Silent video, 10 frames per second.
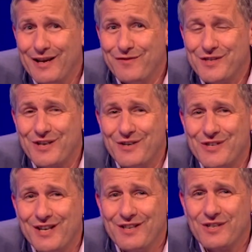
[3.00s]
Claire
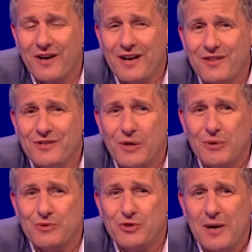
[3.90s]
Visco said, is it OK that
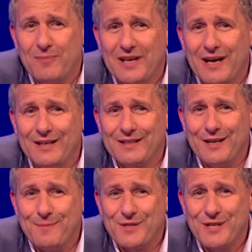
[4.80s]
Donald Trump can't
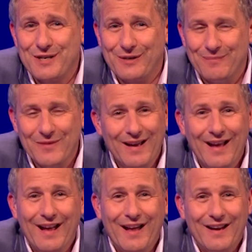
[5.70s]
keep a secret?
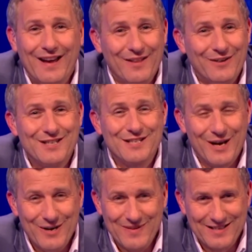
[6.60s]
Now, there is
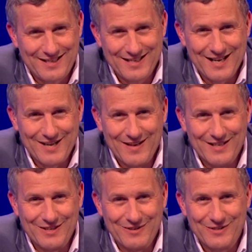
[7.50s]
so much to say
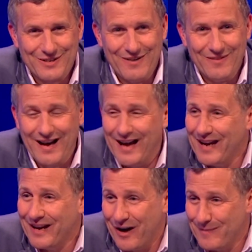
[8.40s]
about Donald Trump,
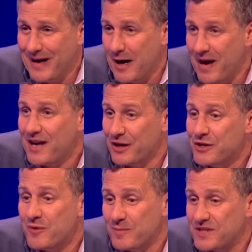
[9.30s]
and Armando,
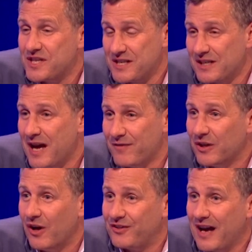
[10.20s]
you in particular have
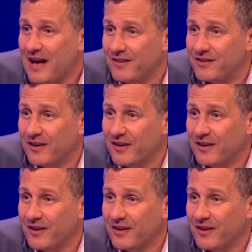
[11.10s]
a lot to add